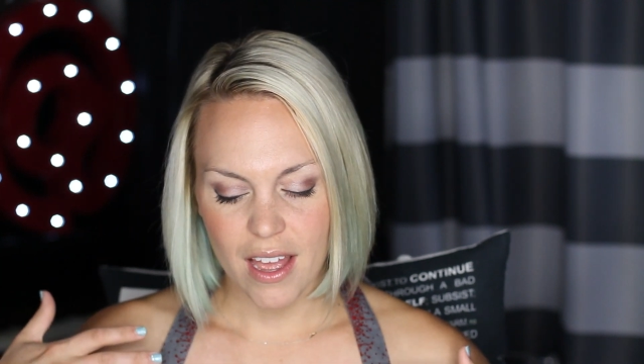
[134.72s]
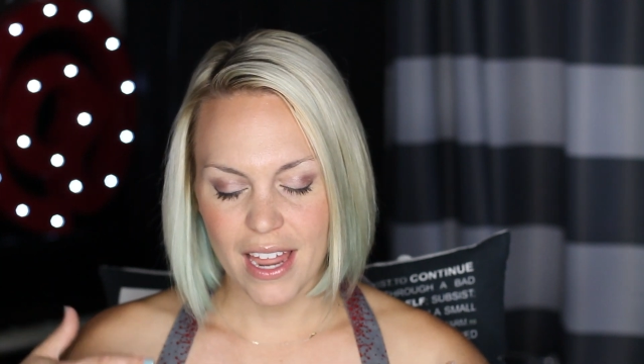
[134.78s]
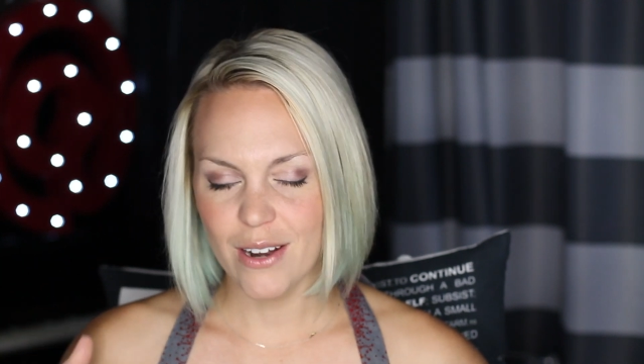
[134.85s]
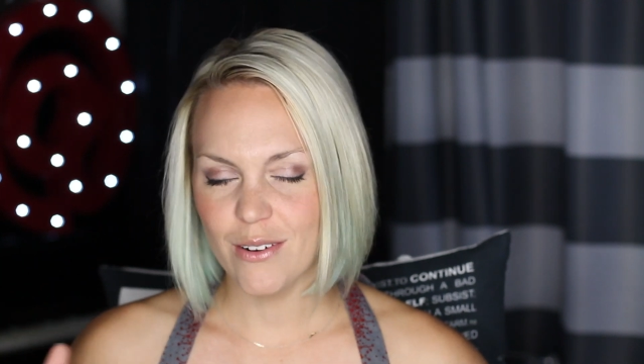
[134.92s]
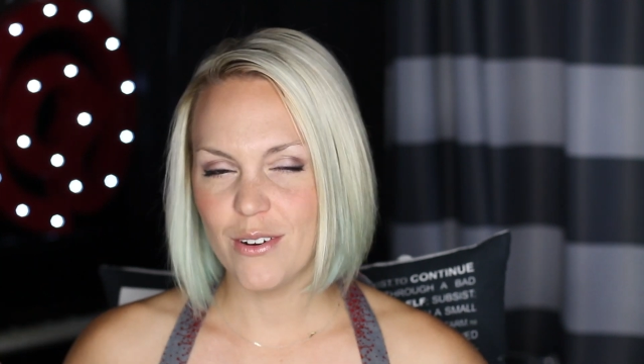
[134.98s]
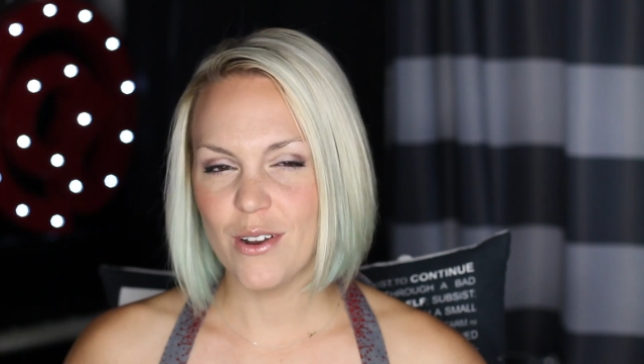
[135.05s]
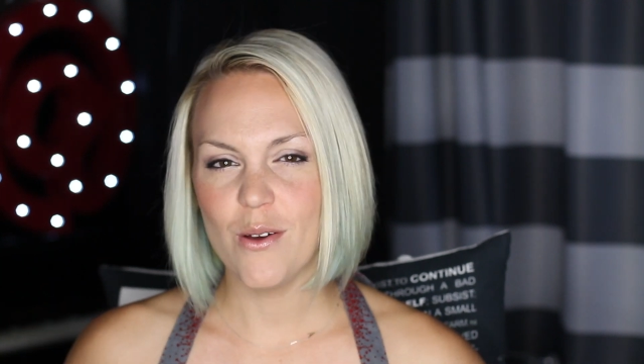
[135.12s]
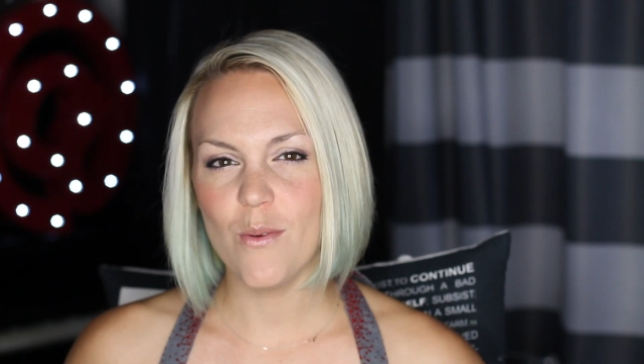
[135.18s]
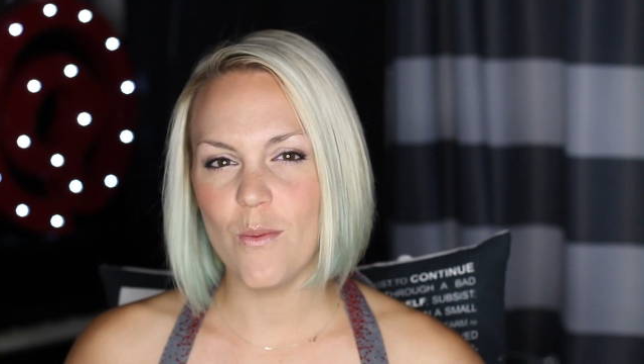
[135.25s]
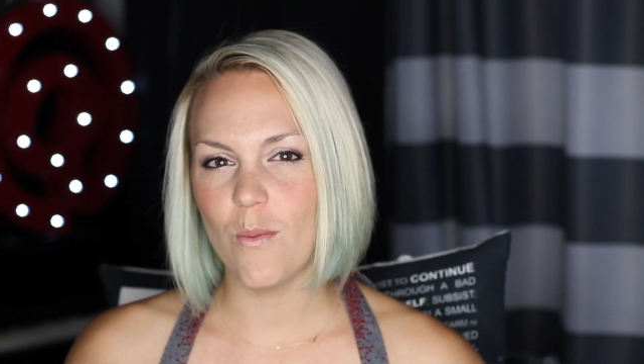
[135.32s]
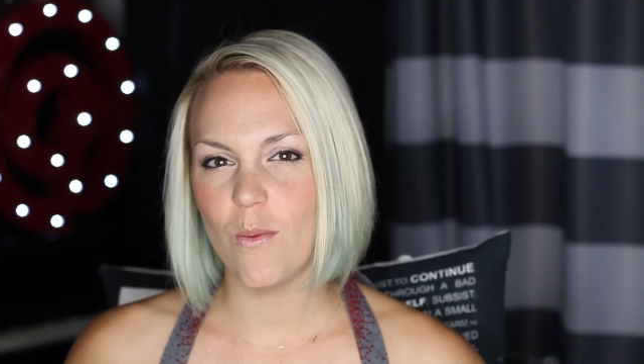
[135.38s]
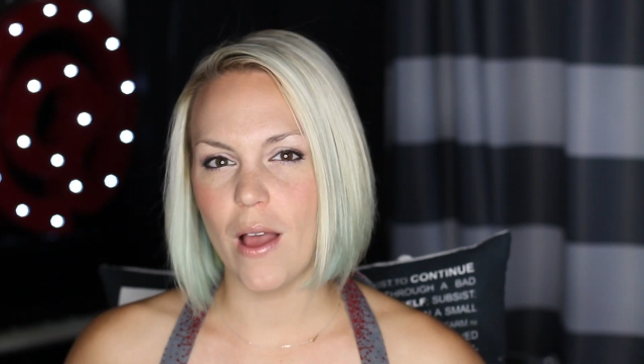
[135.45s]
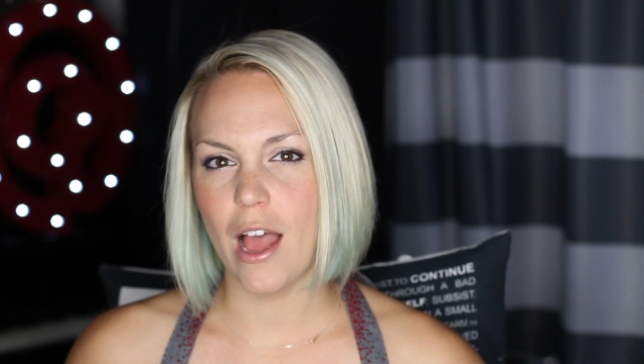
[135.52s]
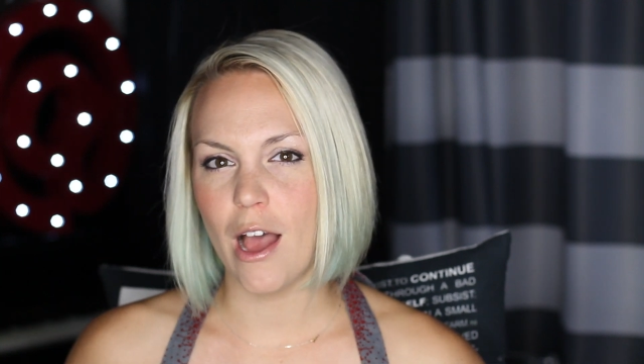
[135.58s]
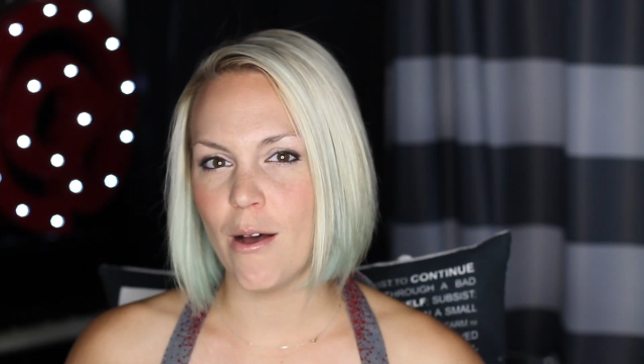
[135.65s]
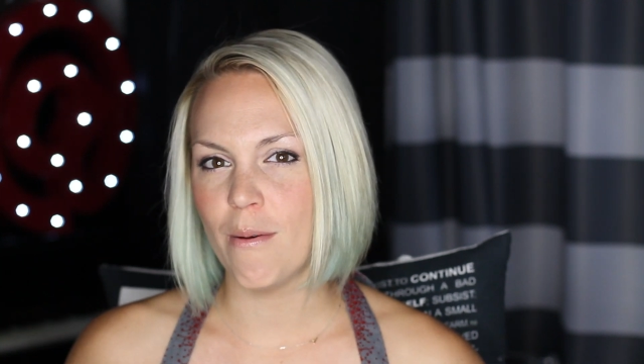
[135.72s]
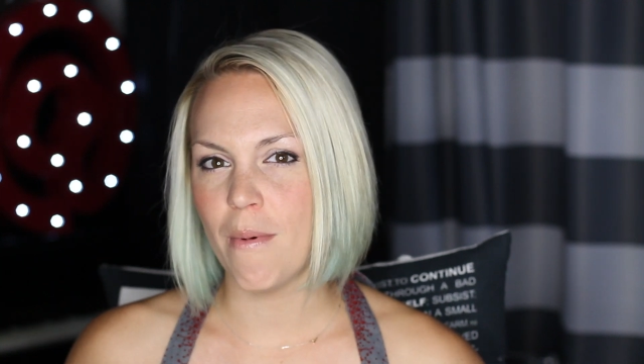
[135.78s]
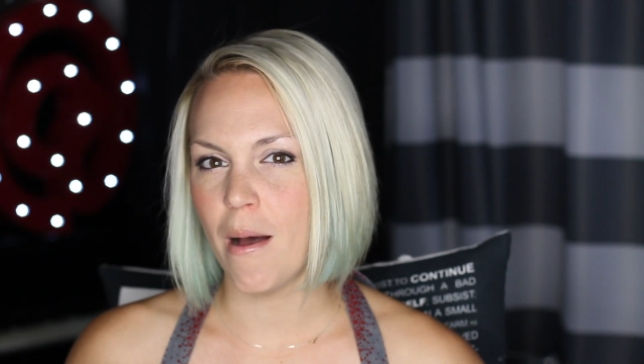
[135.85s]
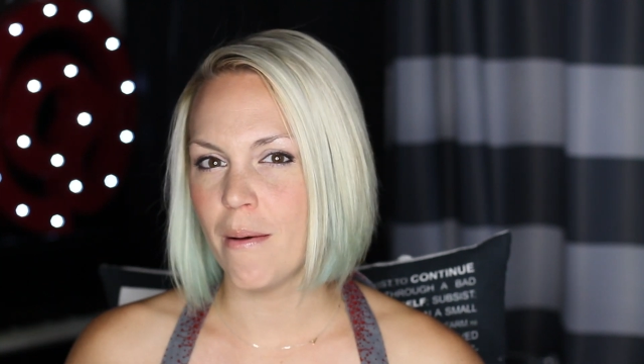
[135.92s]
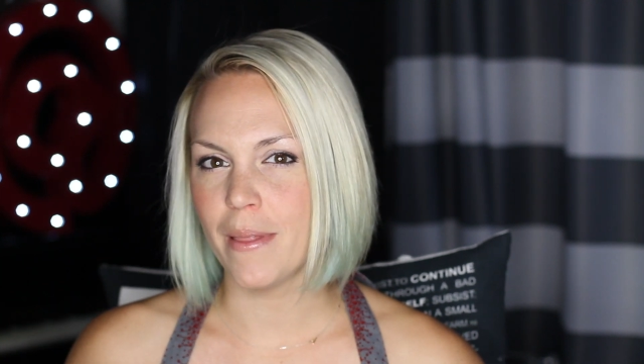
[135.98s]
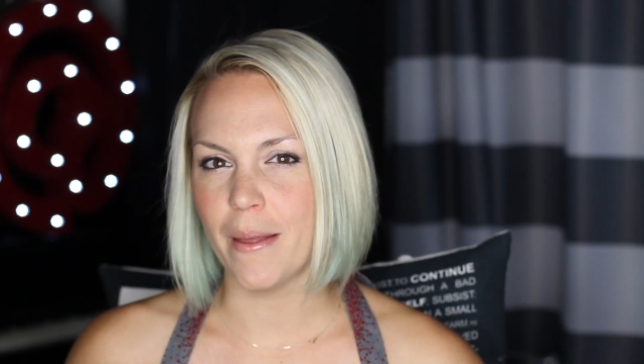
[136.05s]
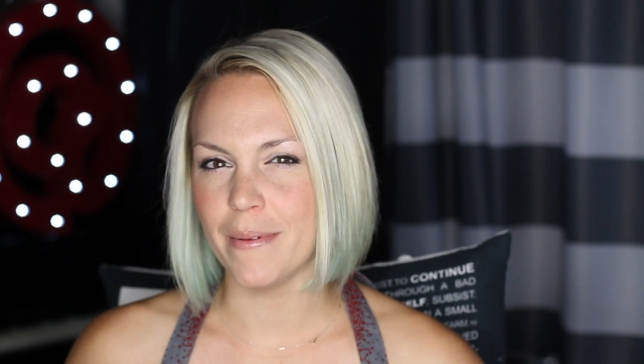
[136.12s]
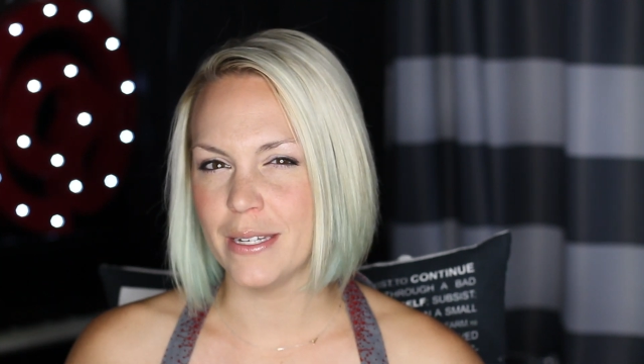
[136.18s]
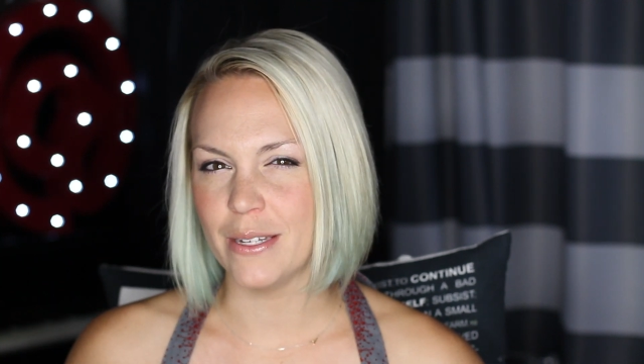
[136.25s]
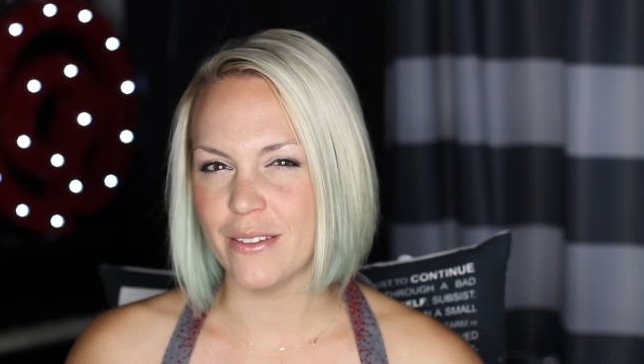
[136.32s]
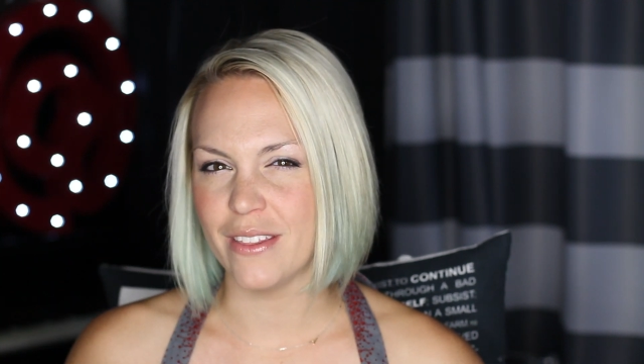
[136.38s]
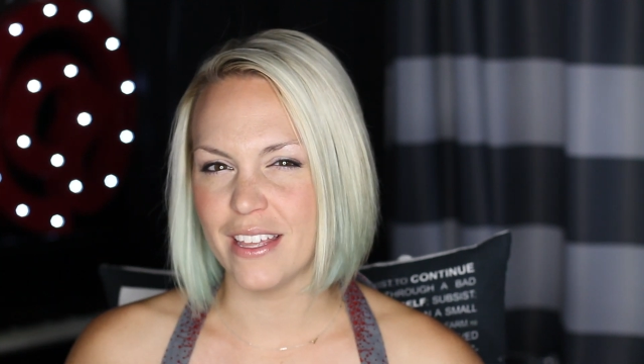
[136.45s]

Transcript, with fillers: I don't know how mom let me do